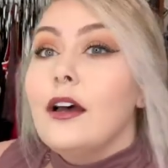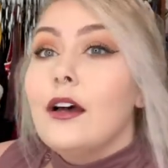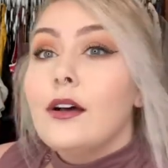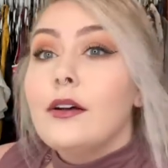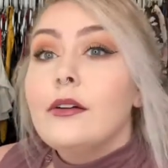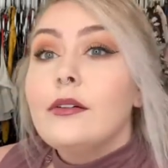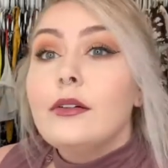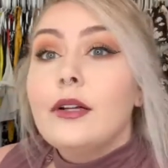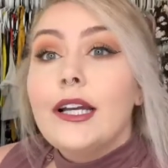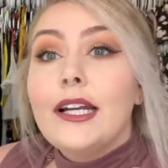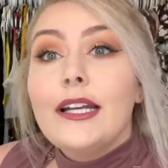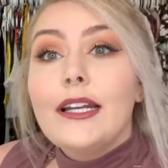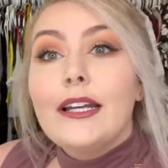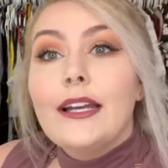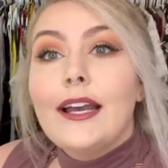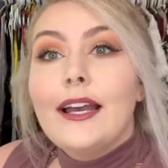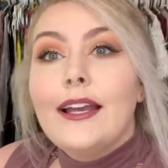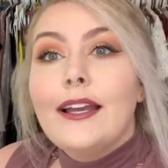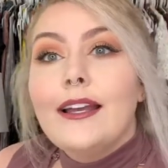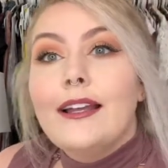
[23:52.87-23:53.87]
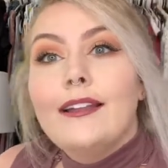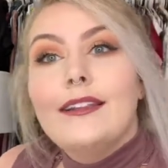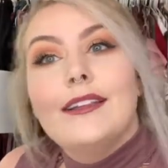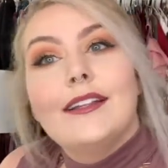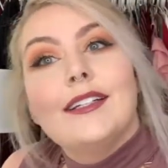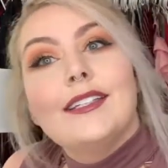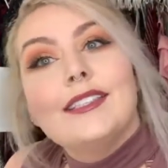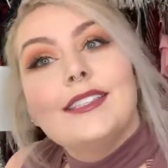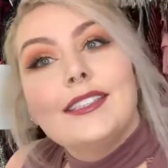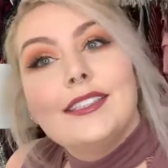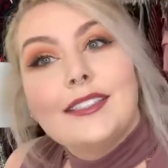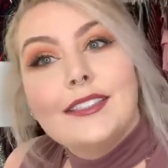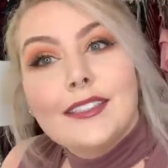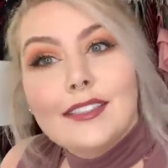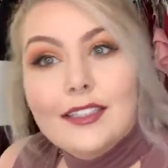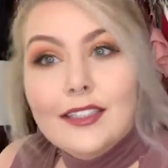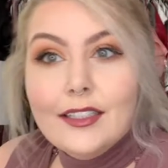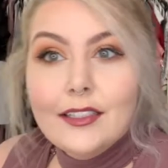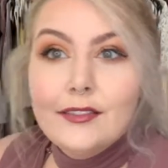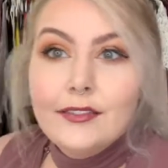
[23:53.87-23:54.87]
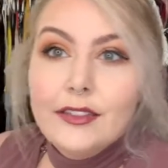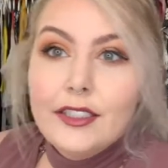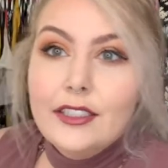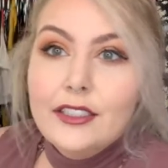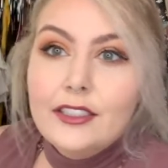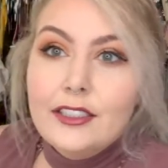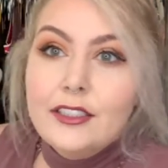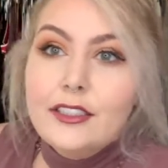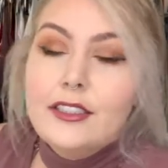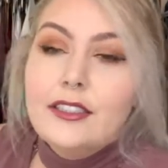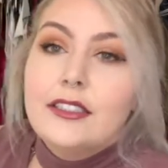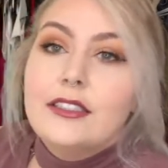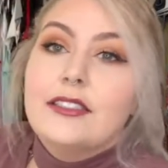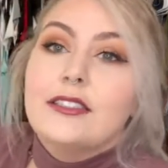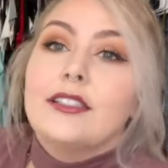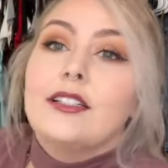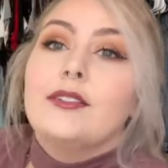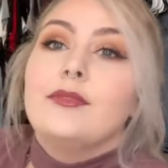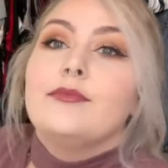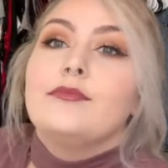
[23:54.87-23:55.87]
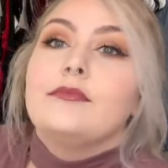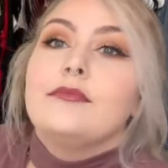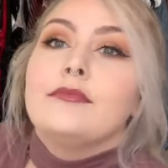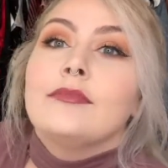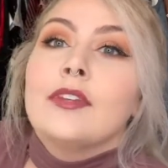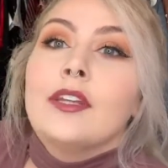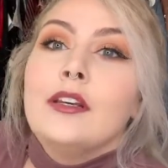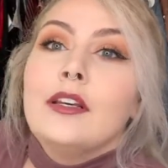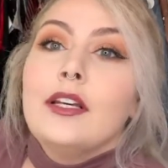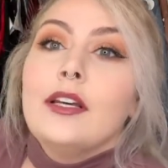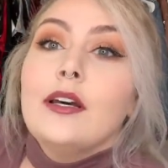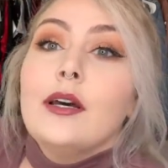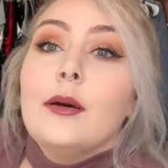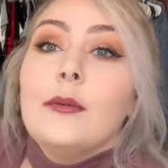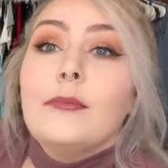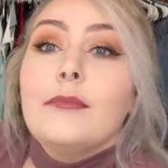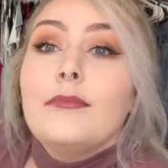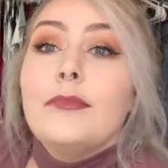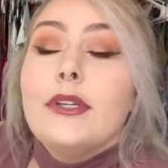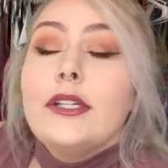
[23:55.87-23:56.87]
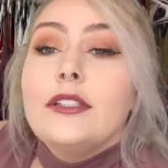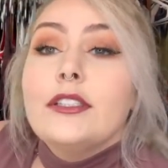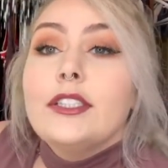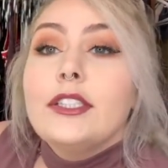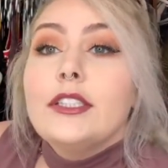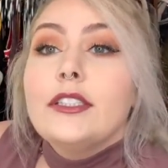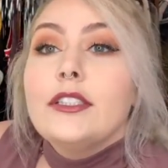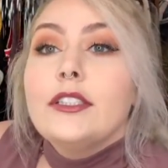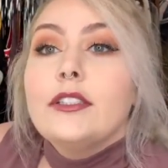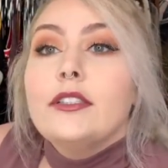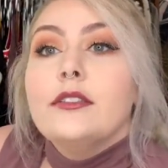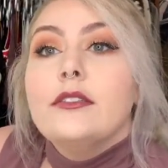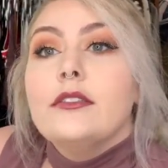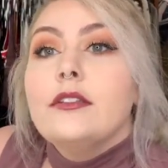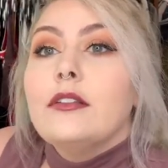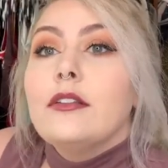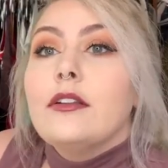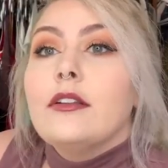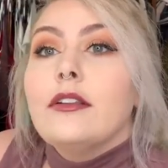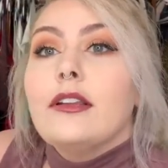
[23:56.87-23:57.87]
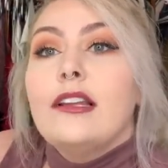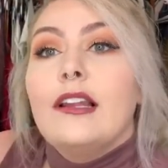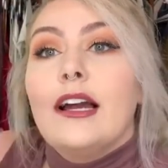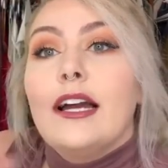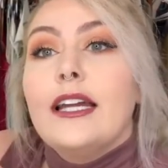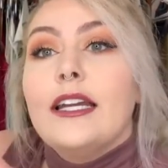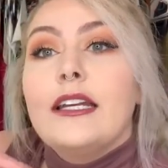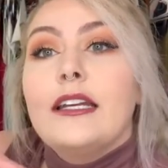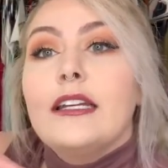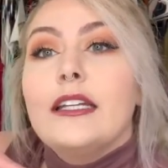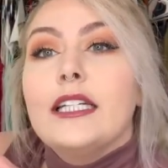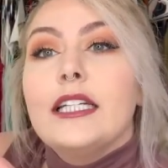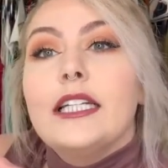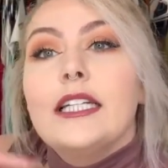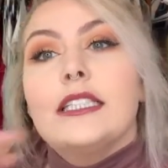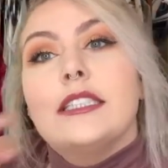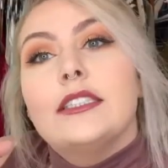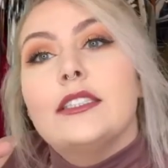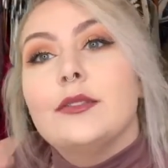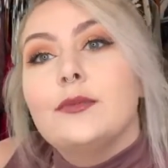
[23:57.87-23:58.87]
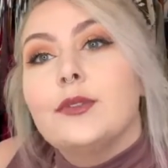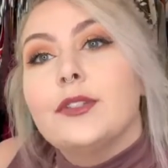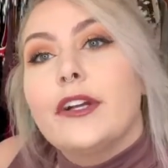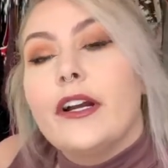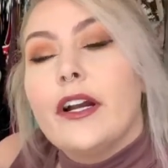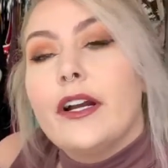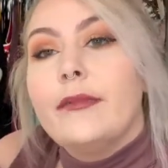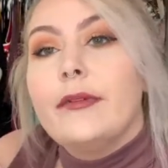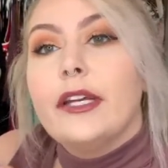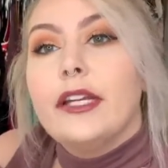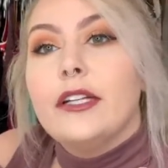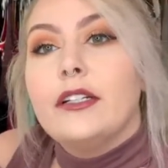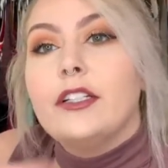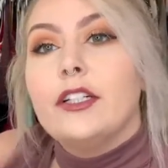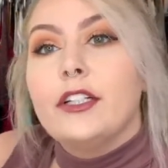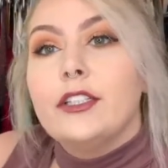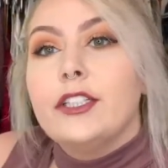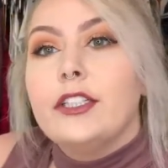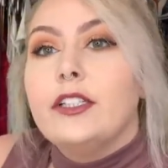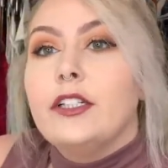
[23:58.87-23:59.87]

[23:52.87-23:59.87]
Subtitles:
Okay, and this is the finished look. So be sure to like, subscribe, and turn your